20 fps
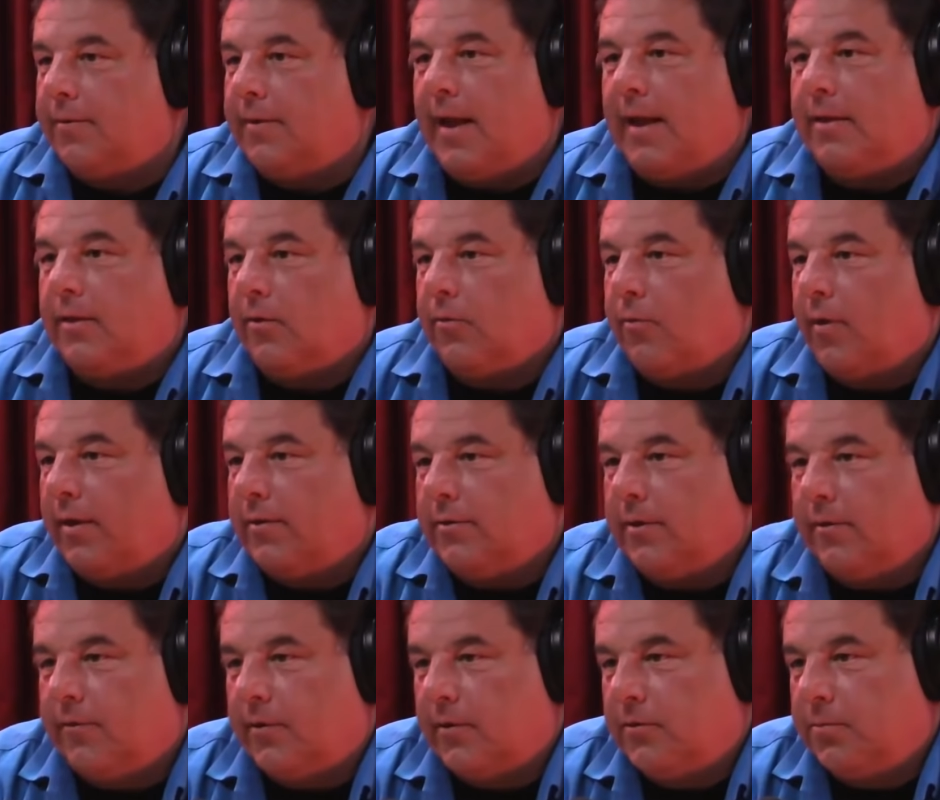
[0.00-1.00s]
Not the rest
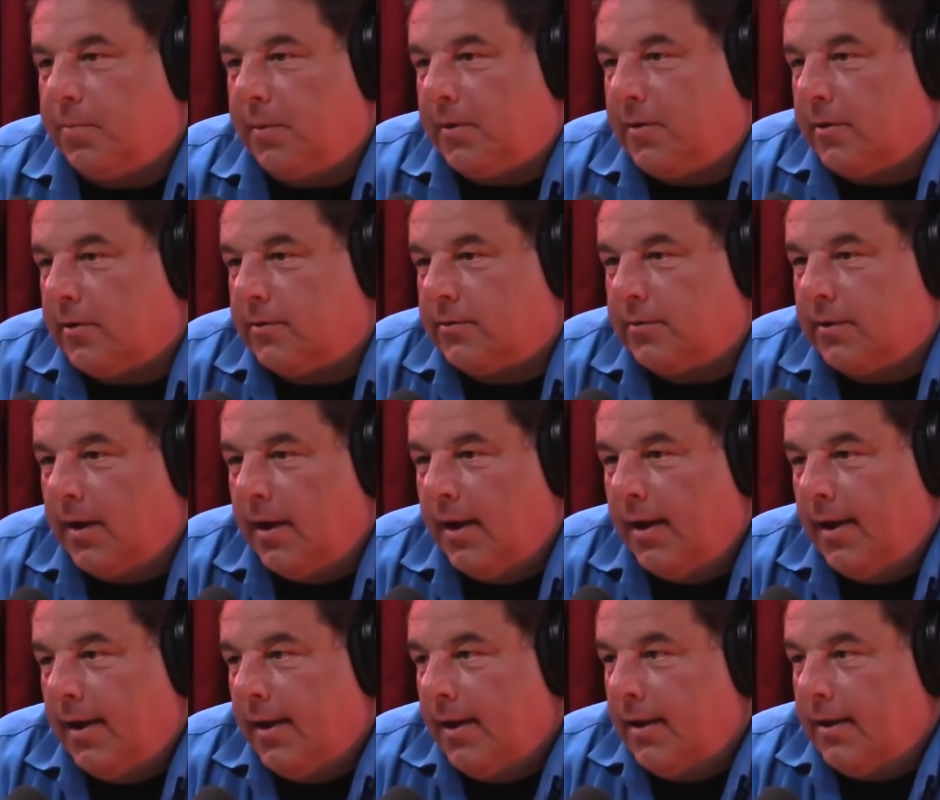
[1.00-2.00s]
of us, because
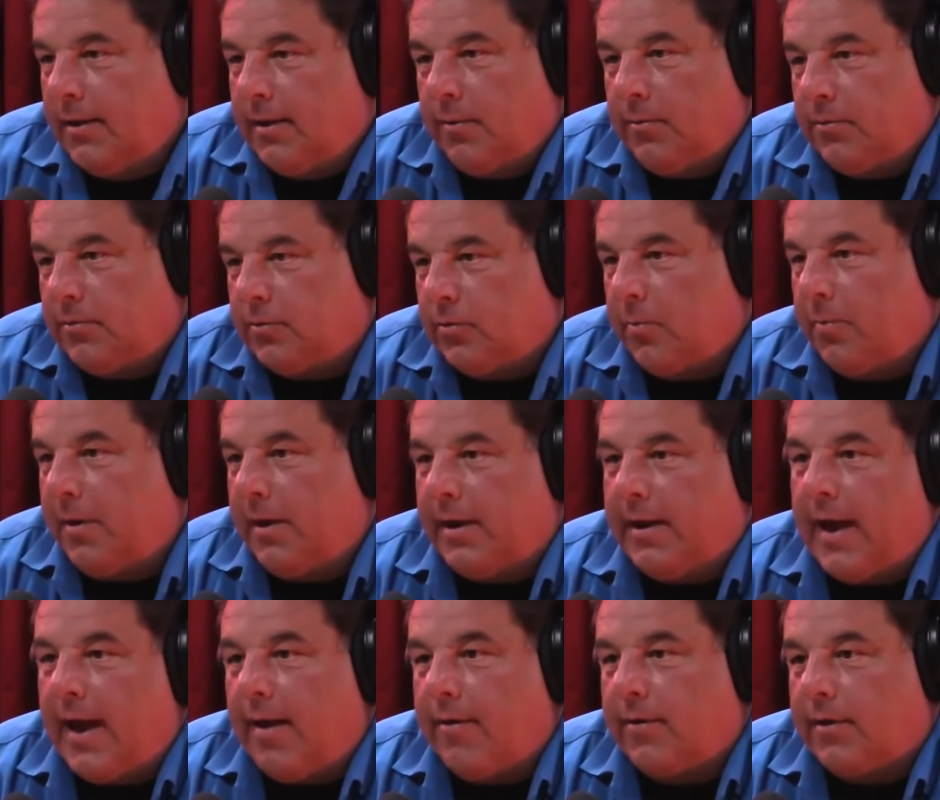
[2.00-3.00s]
there was so many
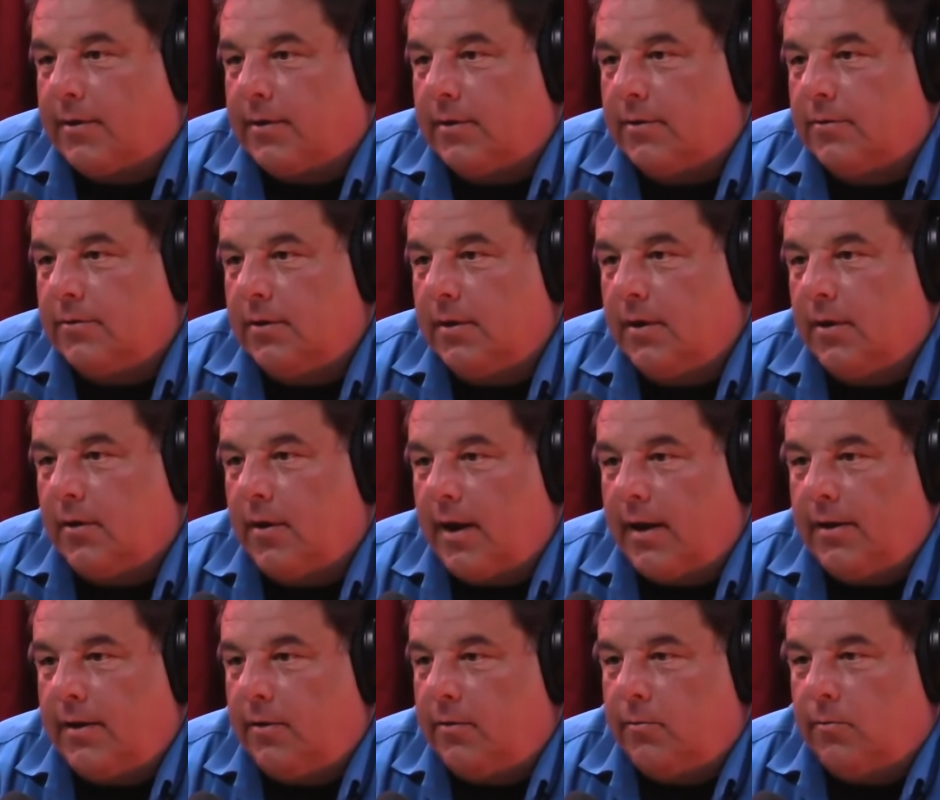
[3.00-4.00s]
characters. You know, I
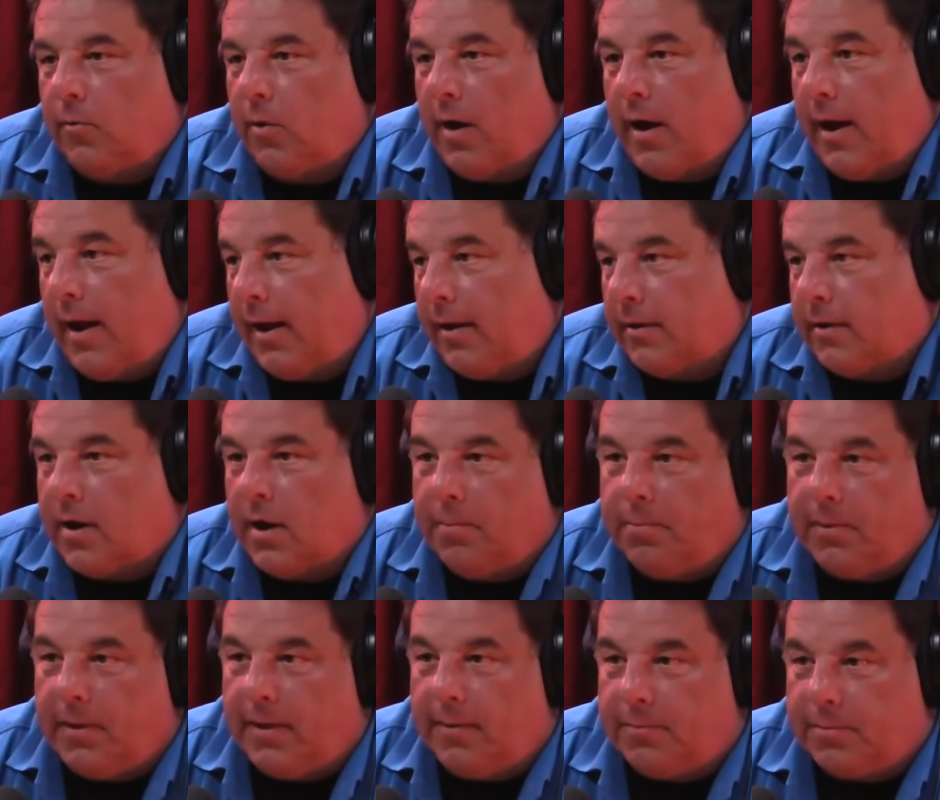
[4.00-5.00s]
didn't. I had a
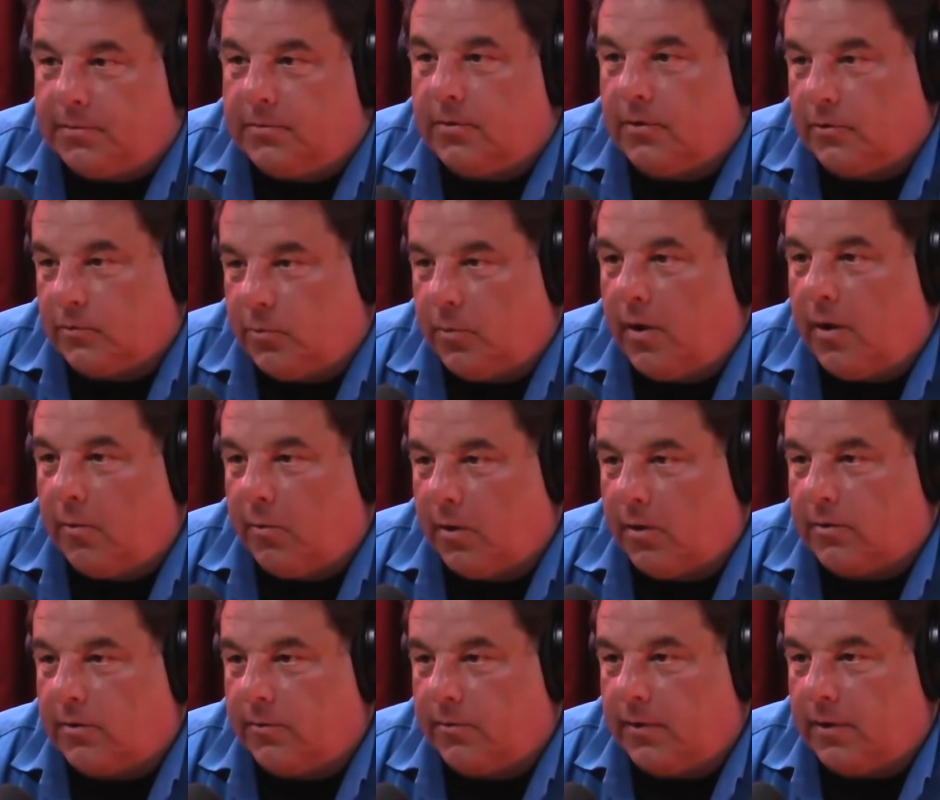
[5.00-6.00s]
couple episodes where I
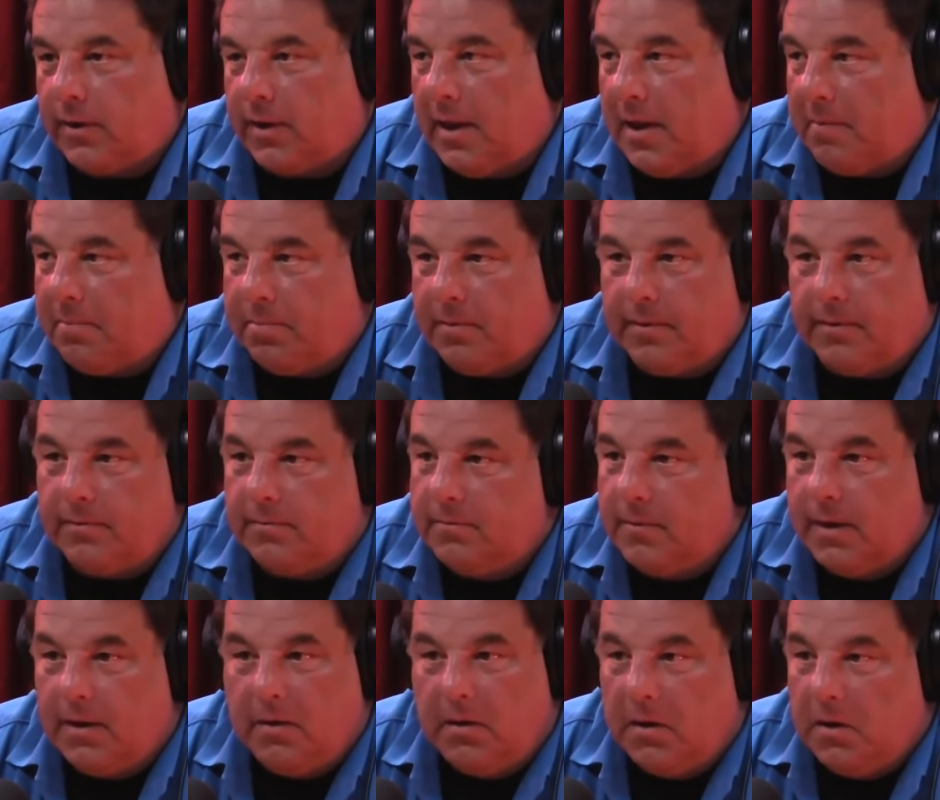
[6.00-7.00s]
worked a real lot, but
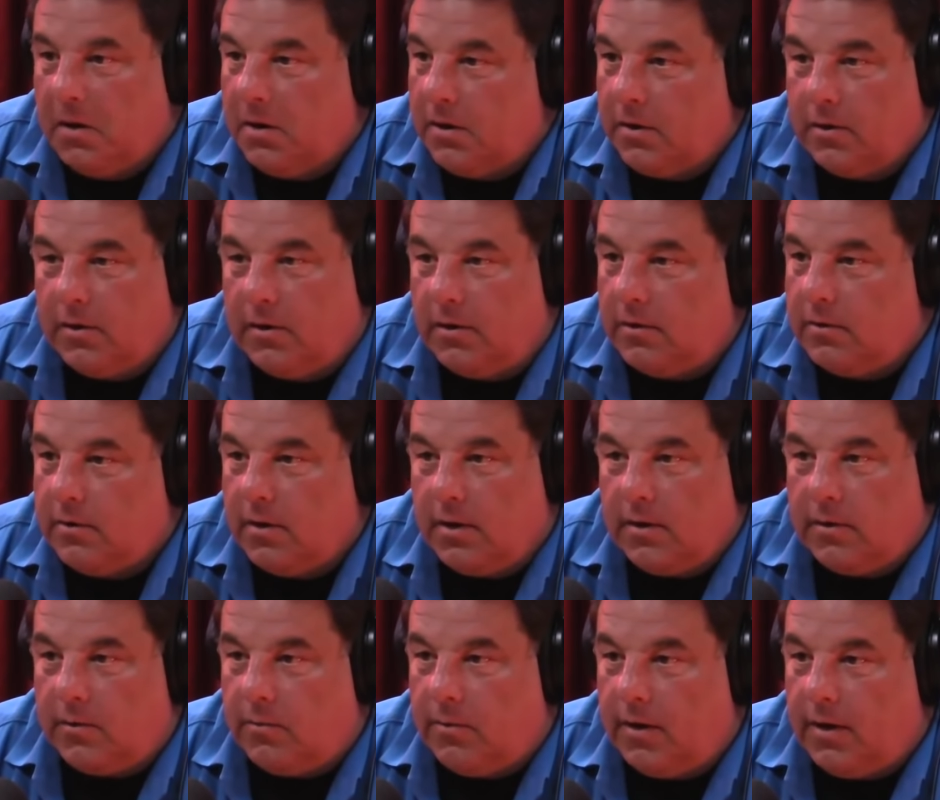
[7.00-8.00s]
you know,
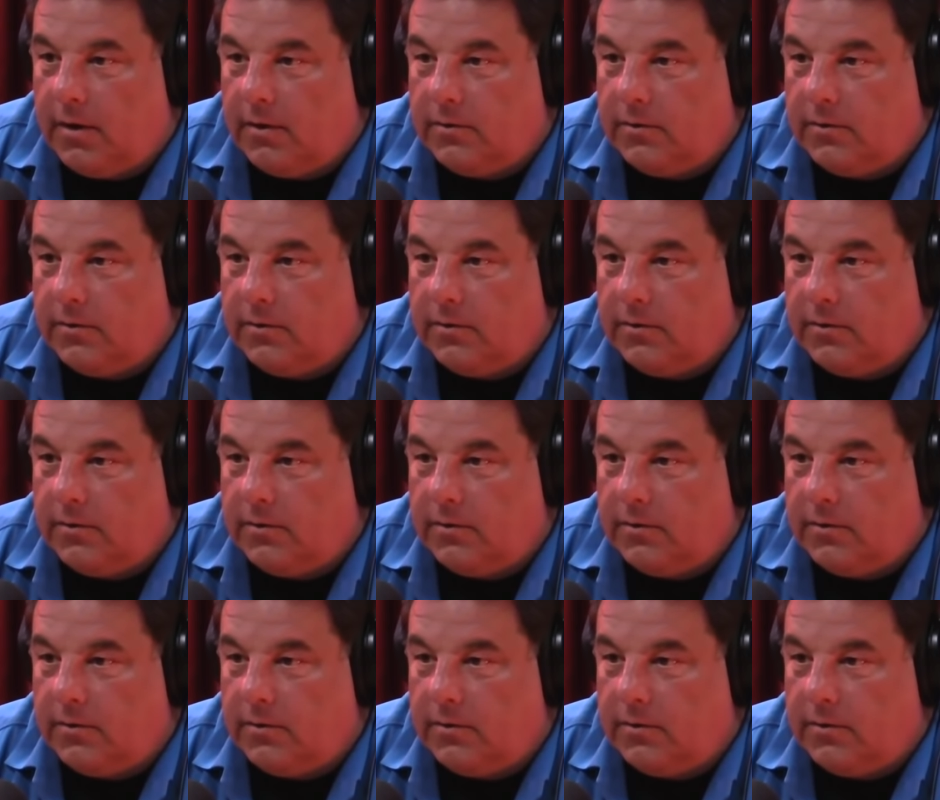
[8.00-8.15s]
otherwise it